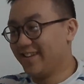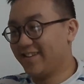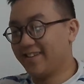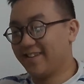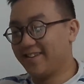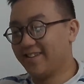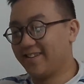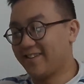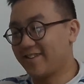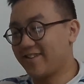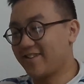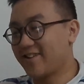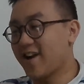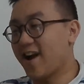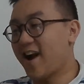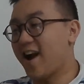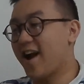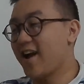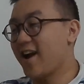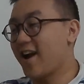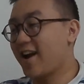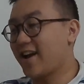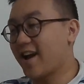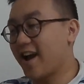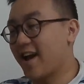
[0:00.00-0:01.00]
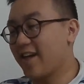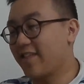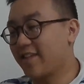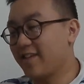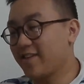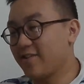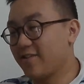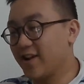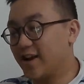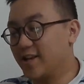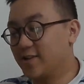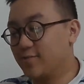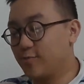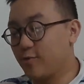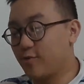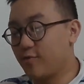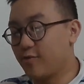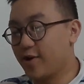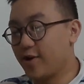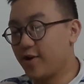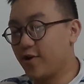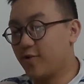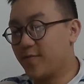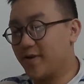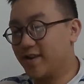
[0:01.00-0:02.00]
uh, you guys, I, I think you guys
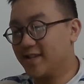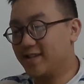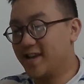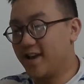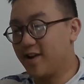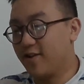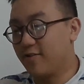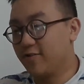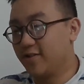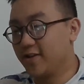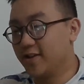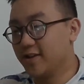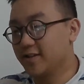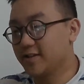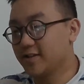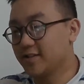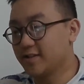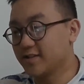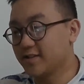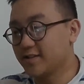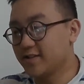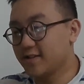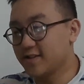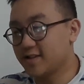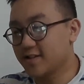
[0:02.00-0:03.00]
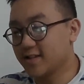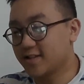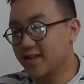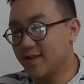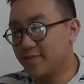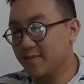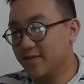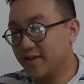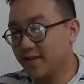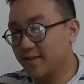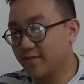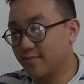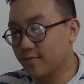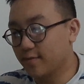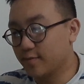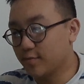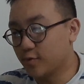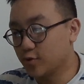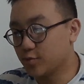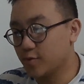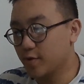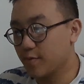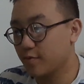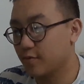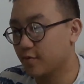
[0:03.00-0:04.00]
already know my take on this. It's the same thing as
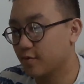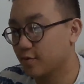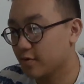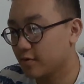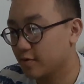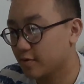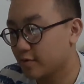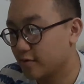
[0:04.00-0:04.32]
most people.